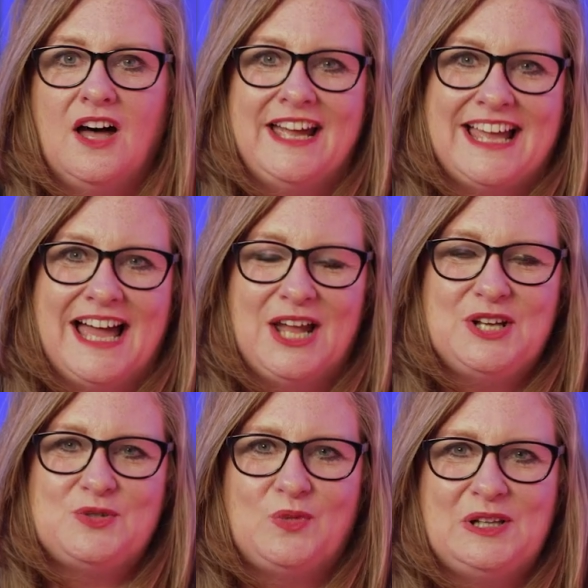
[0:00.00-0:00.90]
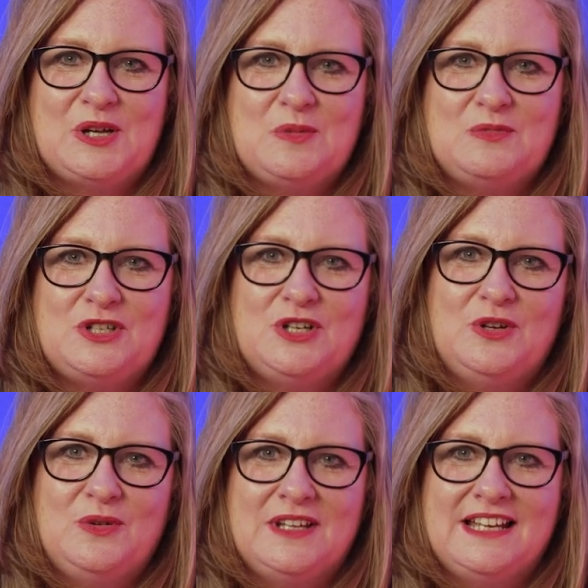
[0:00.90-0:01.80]
Hi, and welcome
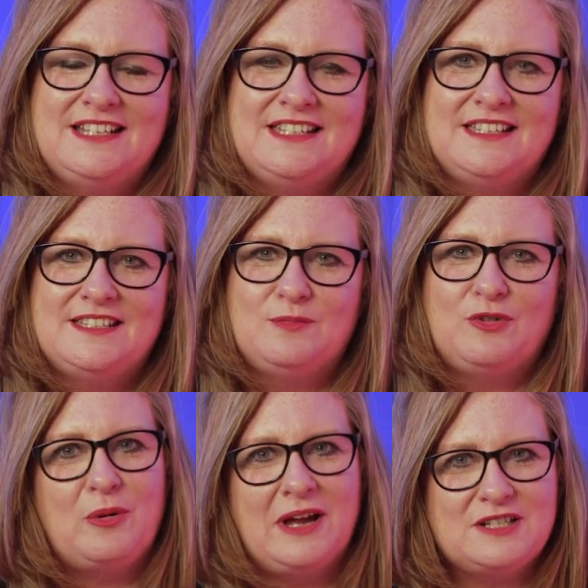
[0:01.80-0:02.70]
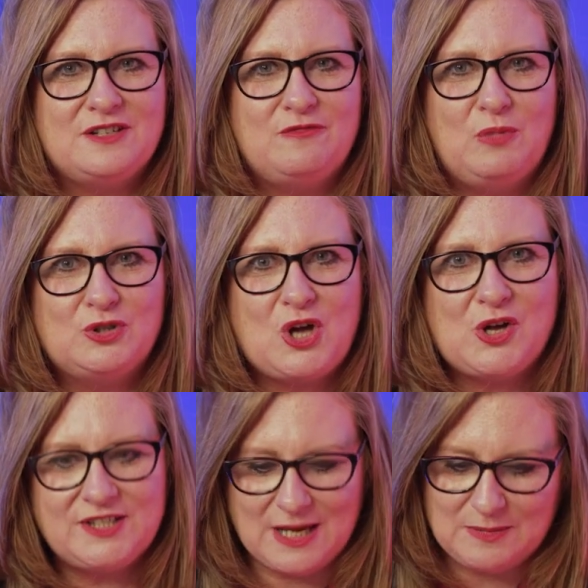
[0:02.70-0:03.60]
to the latest ProActive
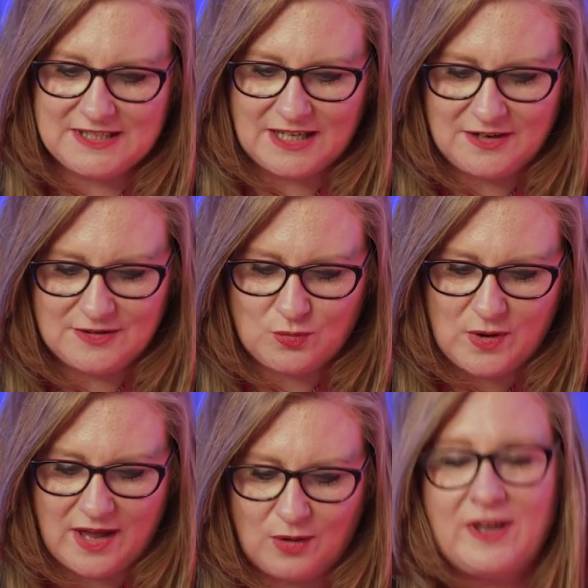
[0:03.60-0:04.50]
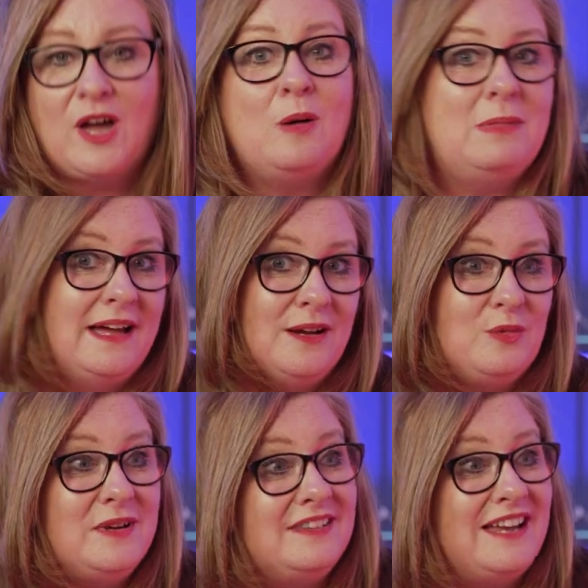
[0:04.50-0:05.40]
podcast episode, where we are
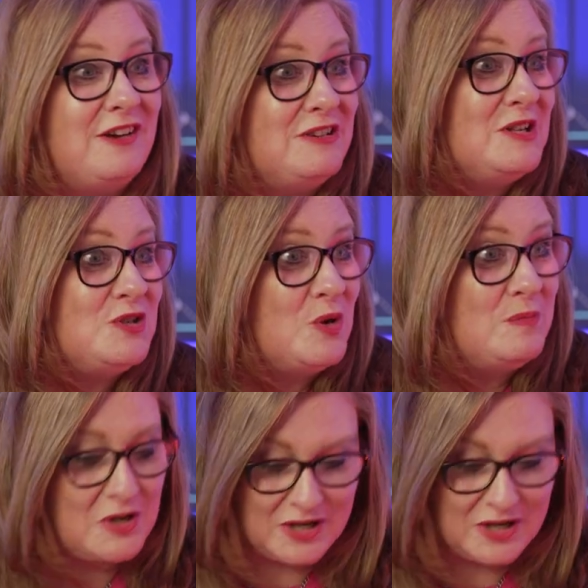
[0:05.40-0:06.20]
back with Gary and Tom.